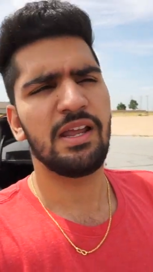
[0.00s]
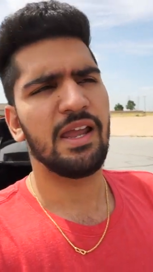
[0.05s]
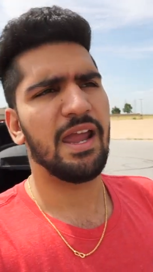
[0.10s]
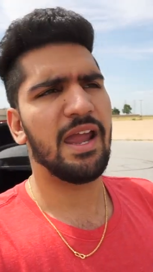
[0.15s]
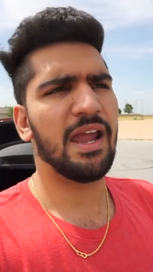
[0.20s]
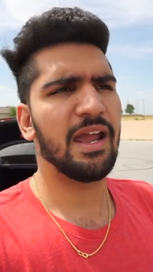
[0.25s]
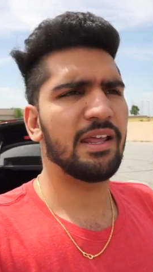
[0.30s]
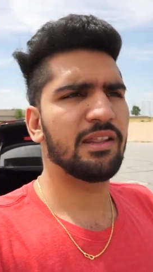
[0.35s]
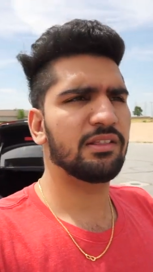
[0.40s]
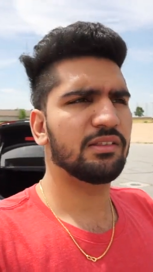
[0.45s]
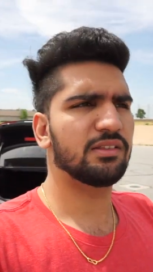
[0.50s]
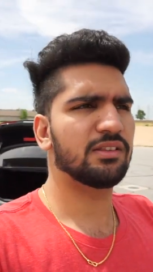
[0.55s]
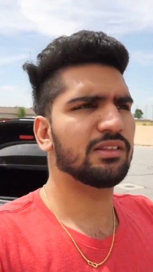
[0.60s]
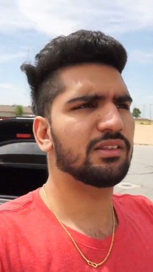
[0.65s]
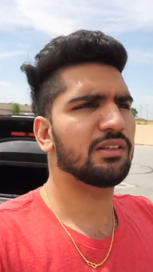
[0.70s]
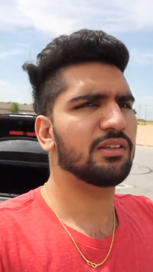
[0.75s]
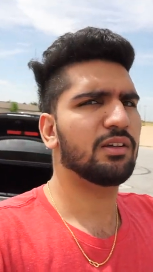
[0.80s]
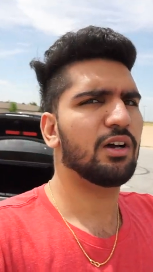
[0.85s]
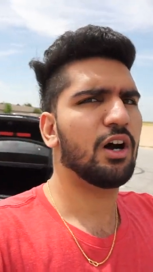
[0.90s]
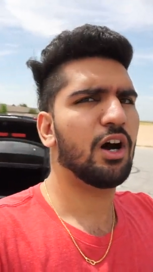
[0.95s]
And
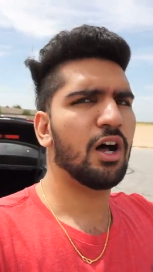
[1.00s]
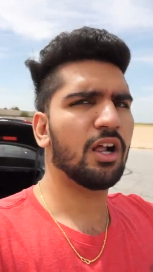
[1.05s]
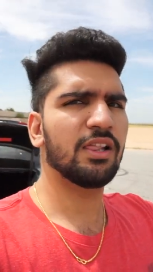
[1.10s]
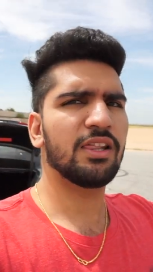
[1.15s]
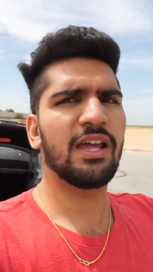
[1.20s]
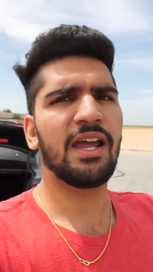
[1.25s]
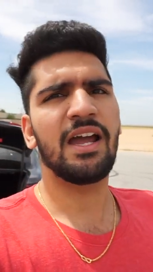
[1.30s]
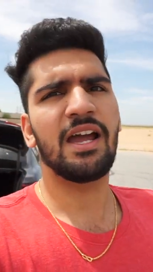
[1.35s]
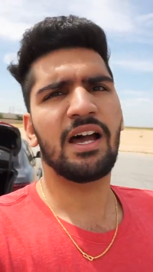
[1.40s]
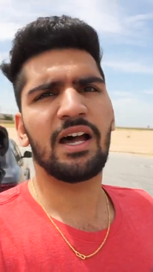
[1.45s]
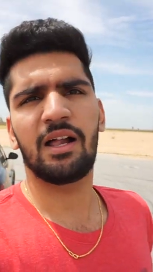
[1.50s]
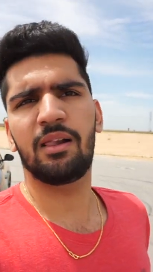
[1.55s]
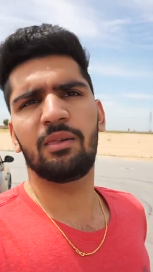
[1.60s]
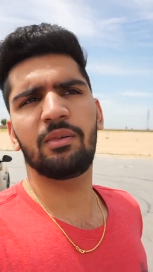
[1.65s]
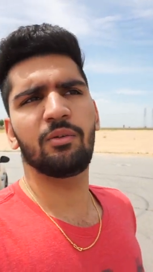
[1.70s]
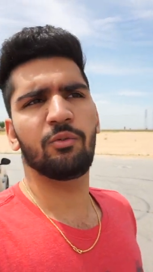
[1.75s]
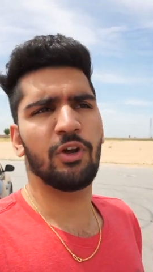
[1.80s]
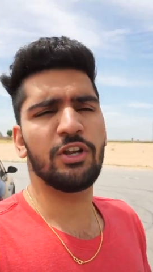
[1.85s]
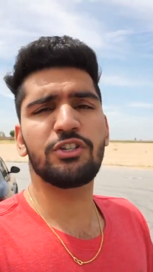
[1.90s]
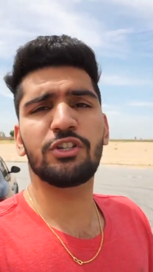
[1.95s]
all that,
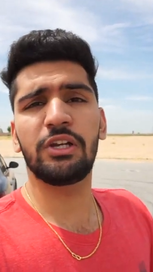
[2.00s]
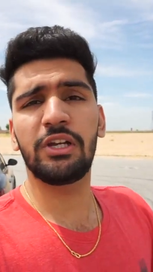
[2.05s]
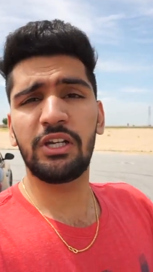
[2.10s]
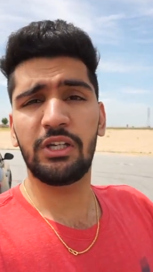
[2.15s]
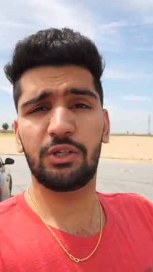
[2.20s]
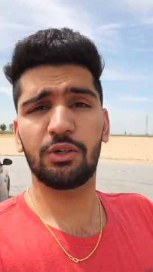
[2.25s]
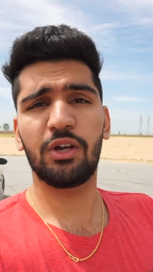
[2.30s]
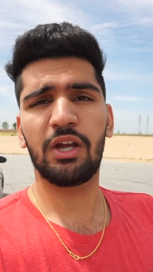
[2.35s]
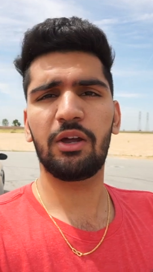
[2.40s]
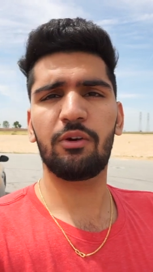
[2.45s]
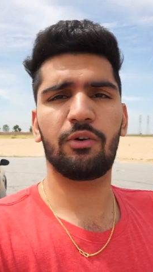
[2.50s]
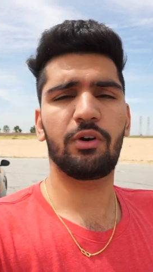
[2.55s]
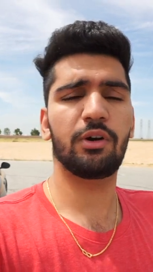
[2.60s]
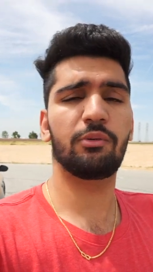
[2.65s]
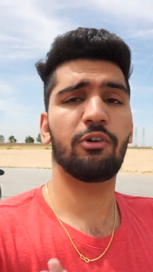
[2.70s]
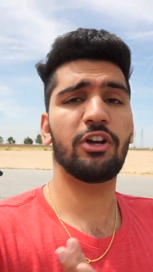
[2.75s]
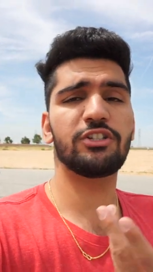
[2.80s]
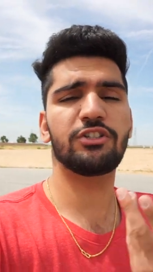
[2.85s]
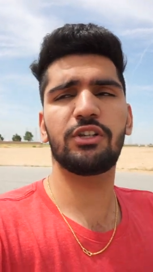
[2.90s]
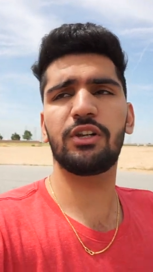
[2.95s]
I'll eventually do it. We're
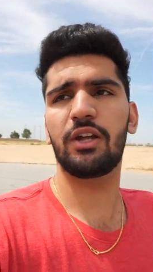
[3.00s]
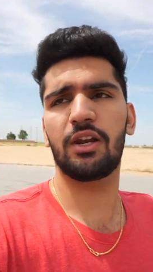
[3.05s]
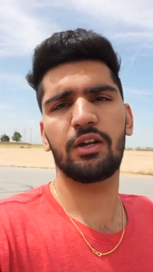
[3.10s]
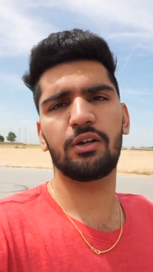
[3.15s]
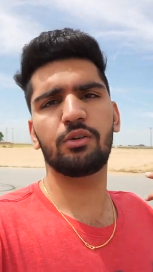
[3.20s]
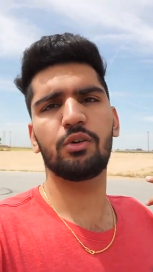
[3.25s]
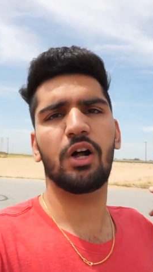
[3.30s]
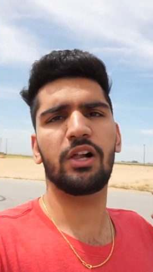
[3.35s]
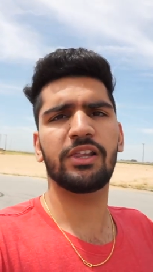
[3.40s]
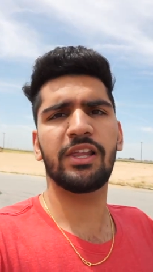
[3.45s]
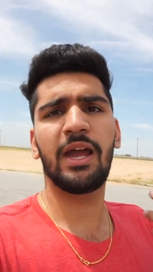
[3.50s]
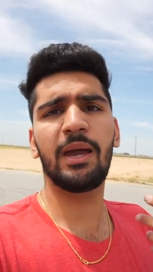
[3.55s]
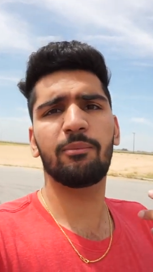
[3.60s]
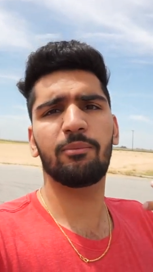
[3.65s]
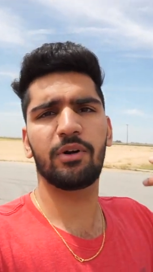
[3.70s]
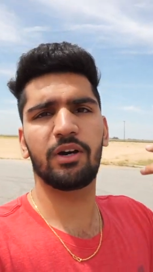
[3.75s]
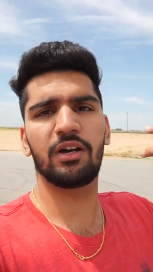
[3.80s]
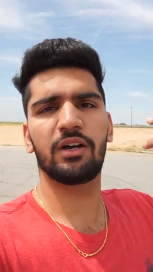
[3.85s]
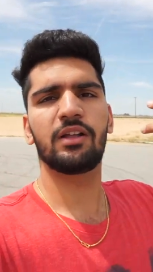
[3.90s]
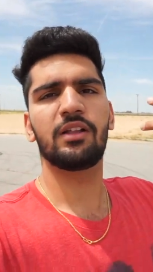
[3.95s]
eventually gonna do all that,
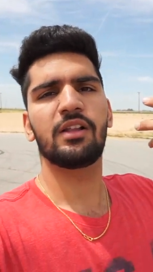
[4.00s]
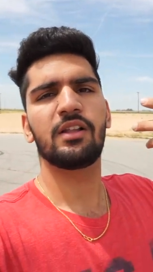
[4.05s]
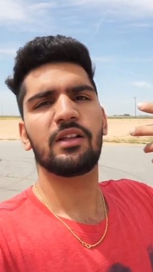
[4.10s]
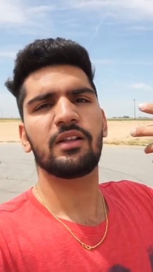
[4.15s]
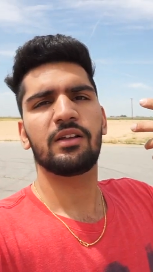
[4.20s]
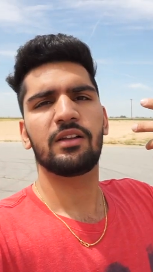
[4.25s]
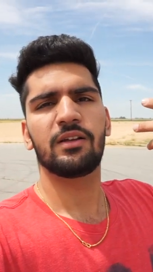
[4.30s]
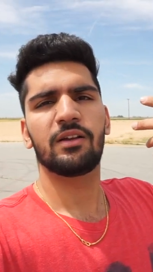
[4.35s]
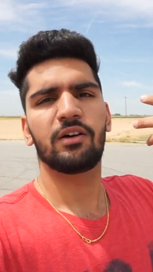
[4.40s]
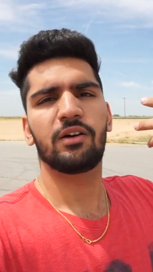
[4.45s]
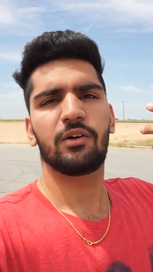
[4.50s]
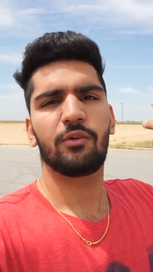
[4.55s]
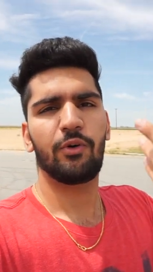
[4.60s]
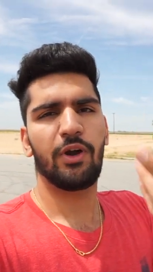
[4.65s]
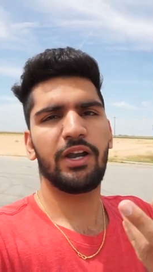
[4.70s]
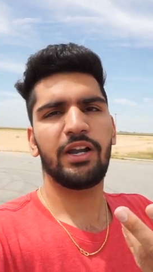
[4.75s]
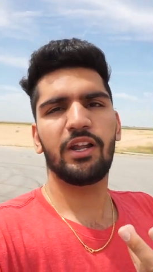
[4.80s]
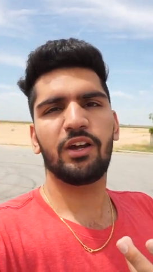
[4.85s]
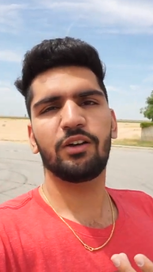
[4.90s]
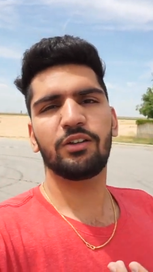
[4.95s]
but
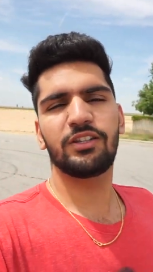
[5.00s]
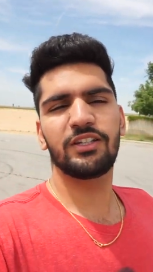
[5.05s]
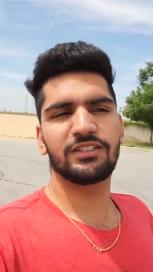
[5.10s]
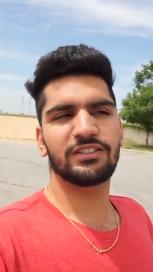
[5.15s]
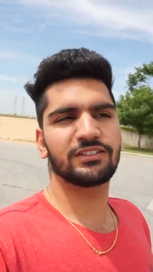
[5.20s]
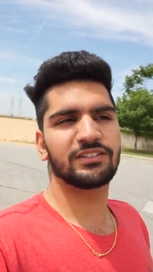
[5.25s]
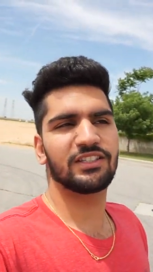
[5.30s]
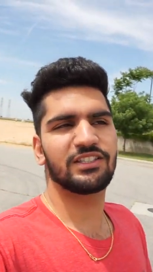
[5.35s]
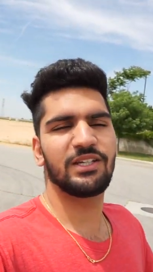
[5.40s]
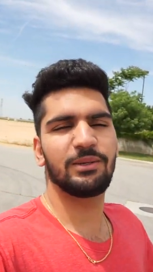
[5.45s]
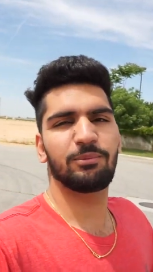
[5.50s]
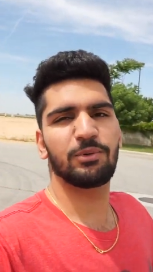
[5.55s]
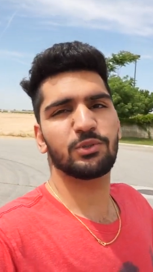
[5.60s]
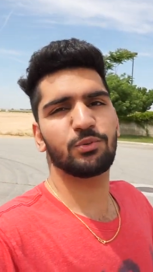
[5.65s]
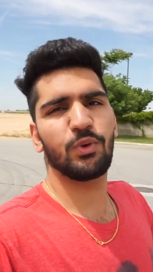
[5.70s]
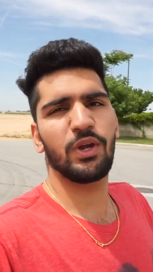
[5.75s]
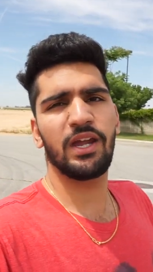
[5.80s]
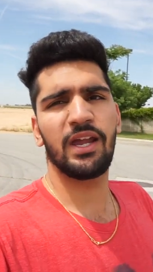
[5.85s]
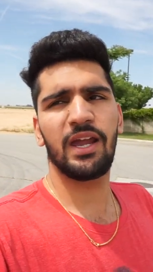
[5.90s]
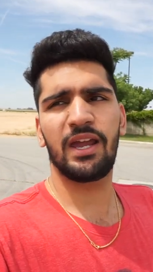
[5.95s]
right now this is the cheapest
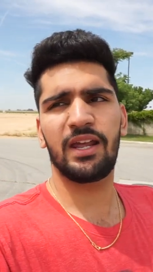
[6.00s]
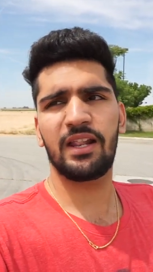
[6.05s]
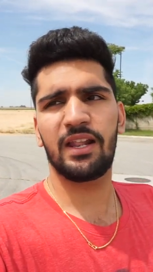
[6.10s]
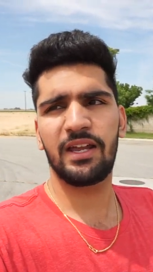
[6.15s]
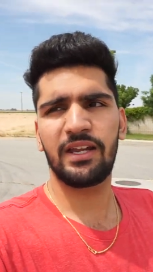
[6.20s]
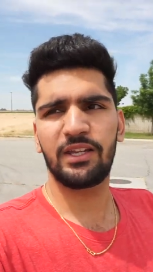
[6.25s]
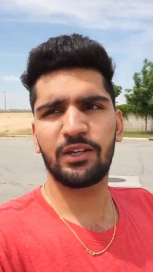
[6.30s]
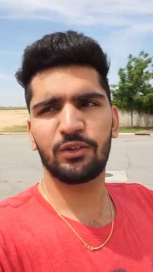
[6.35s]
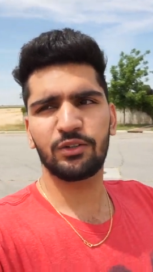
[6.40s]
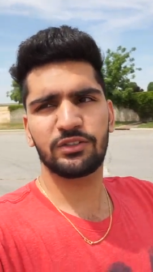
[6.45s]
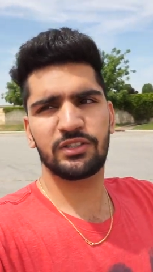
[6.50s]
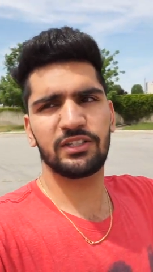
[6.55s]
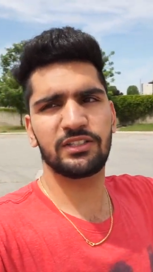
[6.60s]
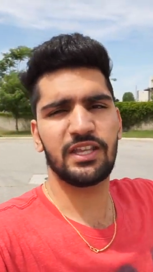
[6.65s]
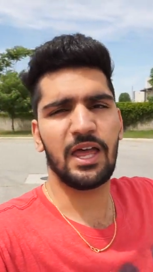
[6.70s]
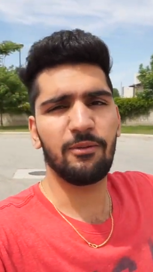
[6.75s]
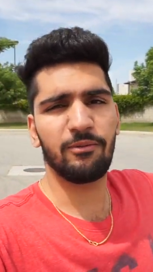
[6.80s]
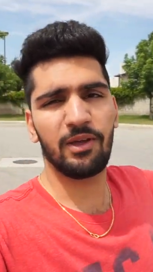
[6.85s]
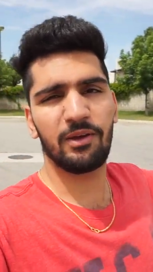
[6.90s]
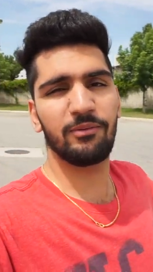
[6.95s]
way and like you know since
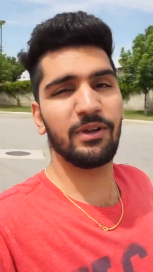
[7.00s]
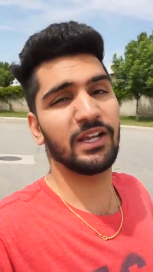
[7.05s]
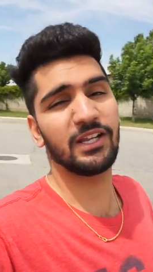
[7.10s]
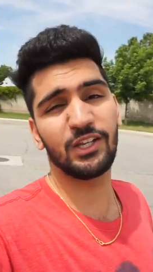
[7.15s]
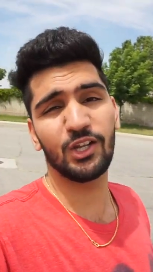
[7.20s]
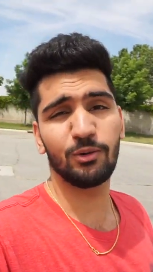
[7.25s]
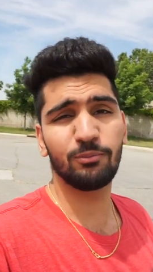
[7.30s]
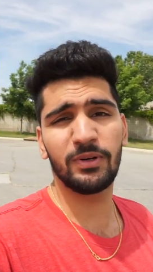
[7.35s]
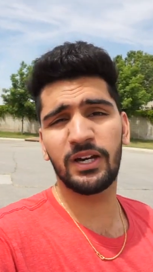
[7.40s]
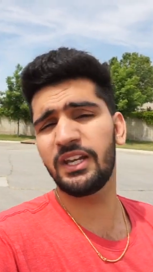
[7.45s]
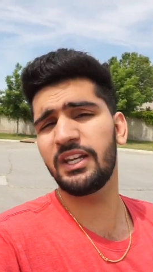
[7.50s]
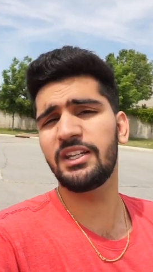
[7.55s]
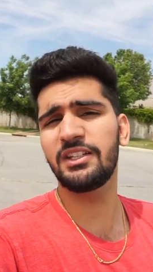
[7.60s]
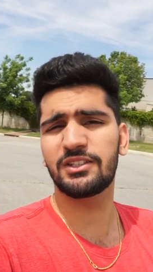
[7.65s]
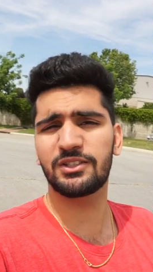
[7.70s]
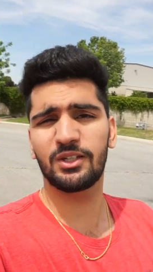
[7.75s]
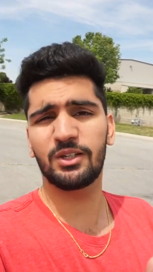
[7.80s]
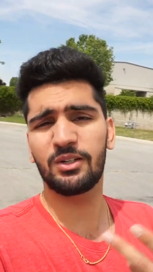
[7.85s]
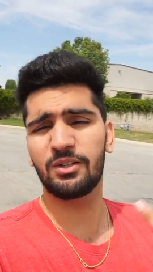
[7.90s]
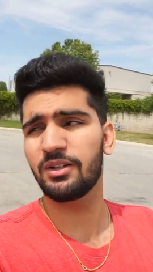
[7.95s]
i'm not making no money
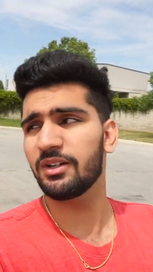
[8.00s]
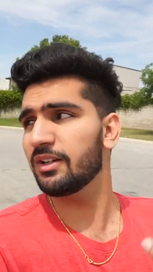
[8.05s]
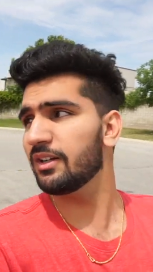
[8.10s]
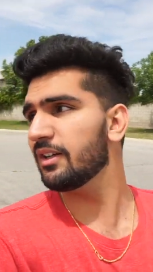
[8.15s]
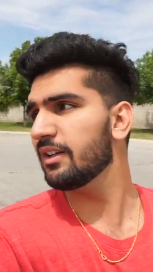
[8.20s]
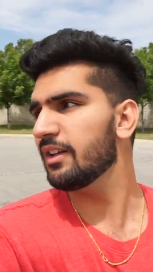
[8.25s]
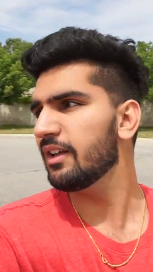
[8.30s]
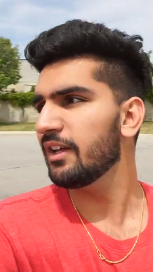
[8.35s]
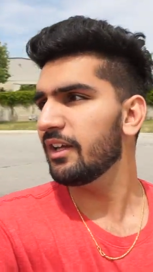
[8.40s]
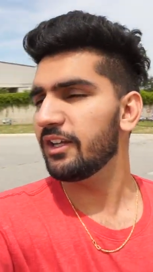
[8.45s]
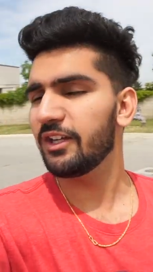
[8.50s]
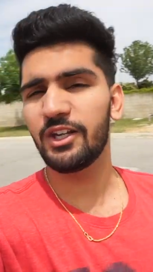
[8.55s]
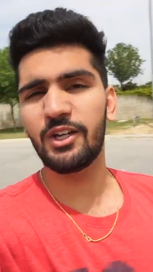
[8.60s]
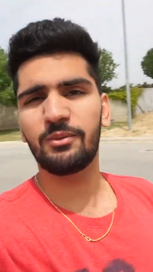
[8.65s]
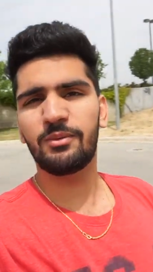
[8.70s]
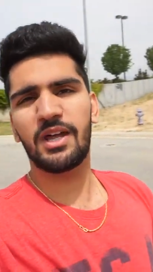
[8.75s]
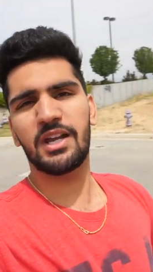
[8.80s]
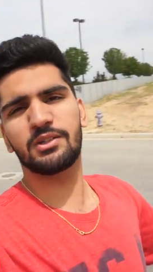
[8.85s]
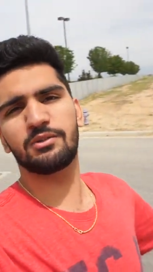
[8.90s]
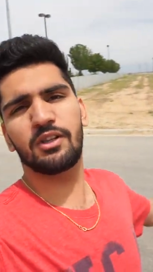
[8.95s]
so you know
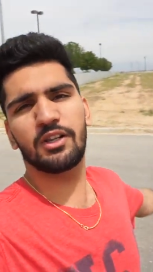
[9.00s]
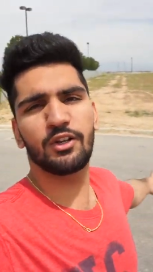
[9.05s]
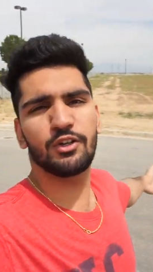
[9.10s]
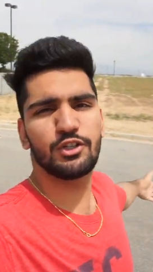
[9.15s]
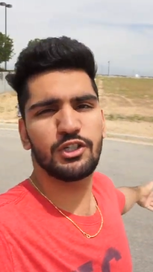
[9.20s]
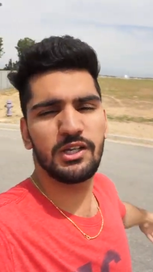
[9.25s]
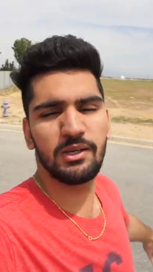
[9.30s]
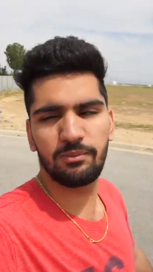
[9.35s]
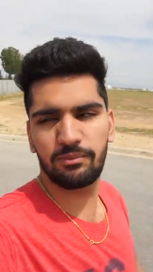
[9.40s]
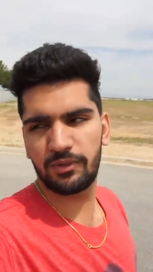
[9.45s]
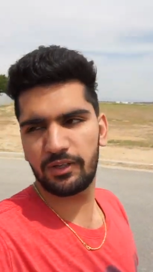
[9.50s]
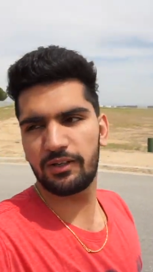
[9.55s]
might as well go cheap